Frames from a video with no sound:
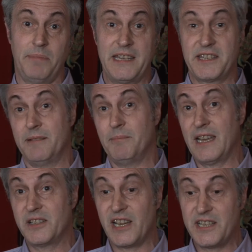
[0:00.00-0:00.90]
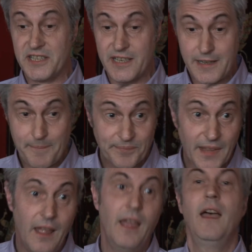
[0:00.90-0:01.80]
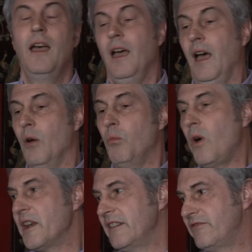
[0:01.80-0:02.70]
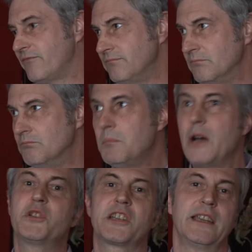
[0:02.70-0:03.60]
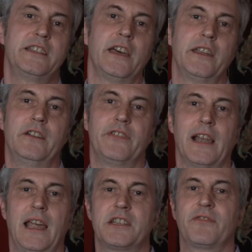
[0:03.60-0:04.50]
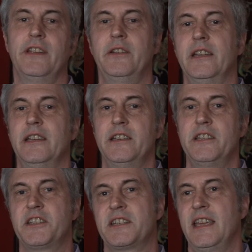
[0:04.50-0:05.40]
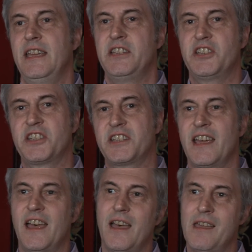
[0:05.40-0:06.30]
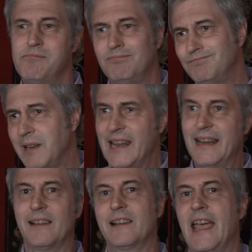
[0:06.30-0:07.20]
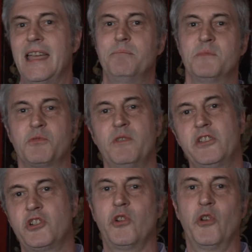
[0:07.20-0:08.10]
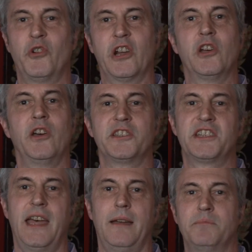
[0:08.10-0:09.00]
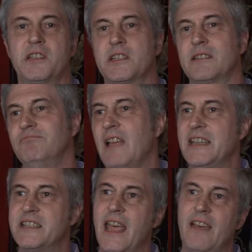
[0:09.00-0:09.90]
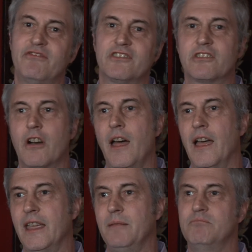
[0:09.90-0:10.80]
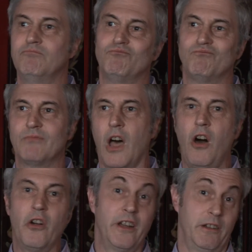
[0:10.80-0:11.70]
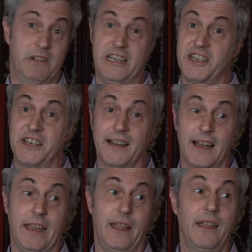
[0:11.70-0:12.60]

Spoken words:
based in Manchester. What I've mostly done over the last few years is play little games with genre concepts, SF, crime, horror recently,